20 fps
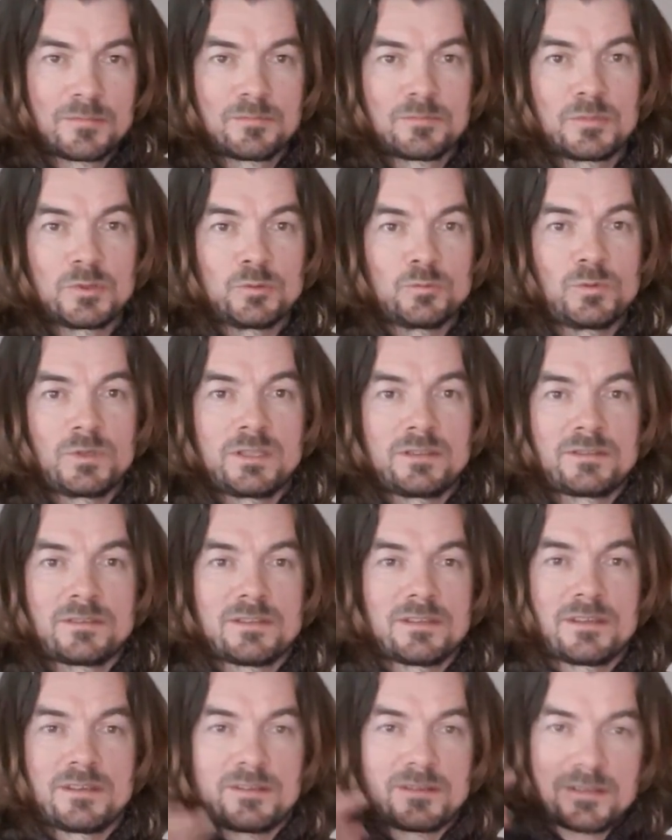but we
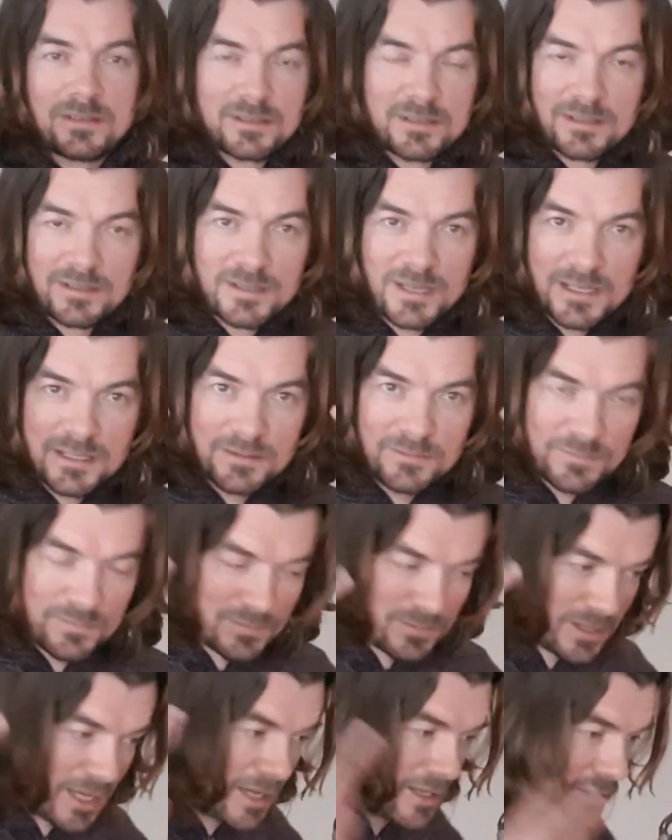kind of
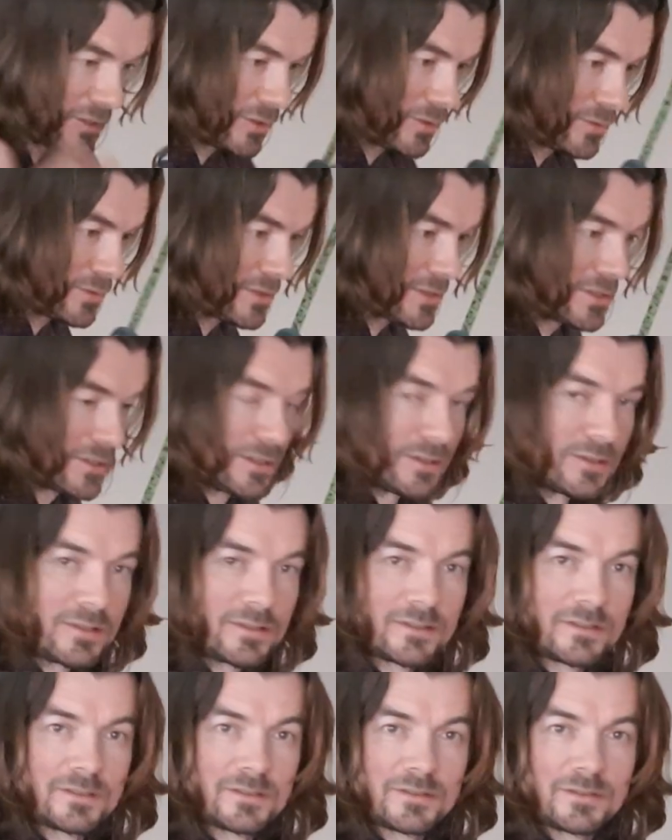that used to
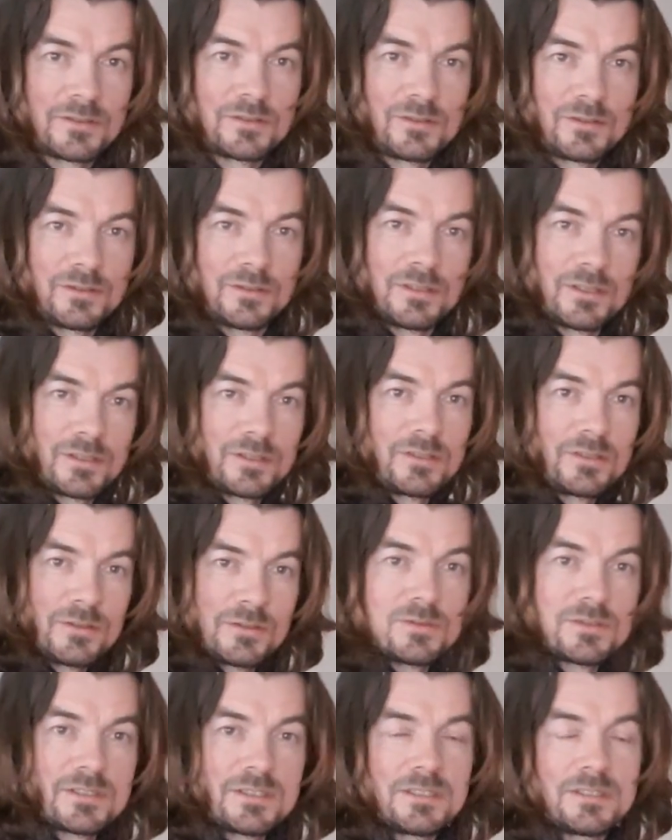
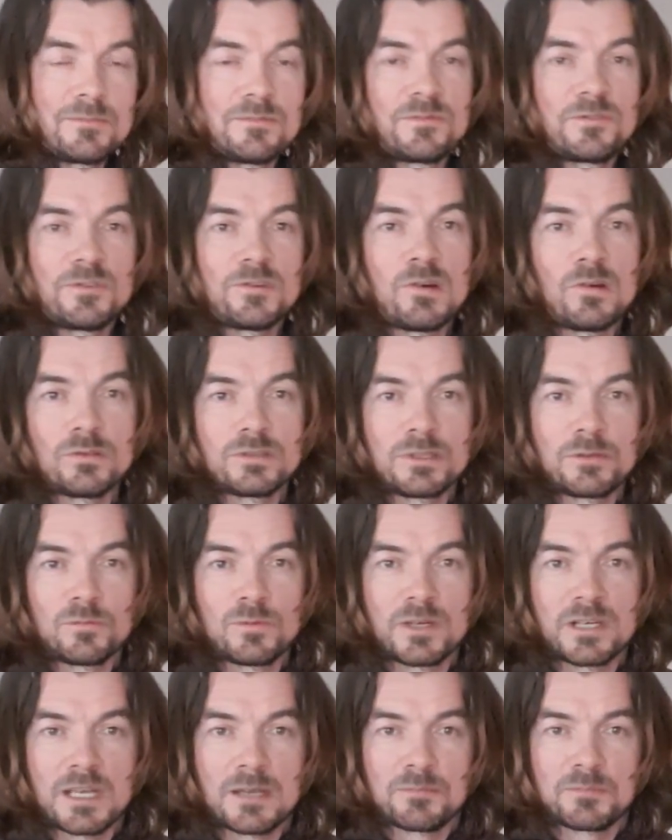using them for only
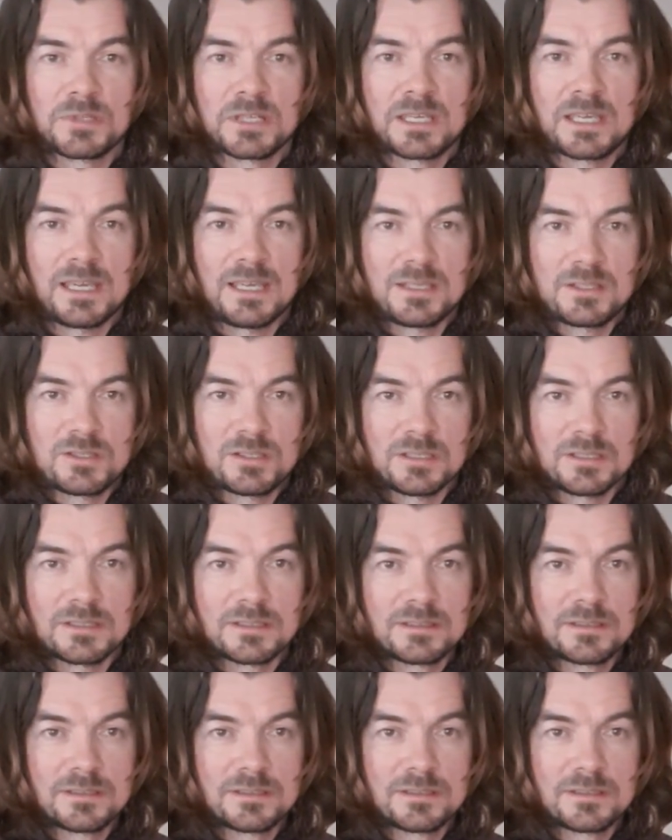one application.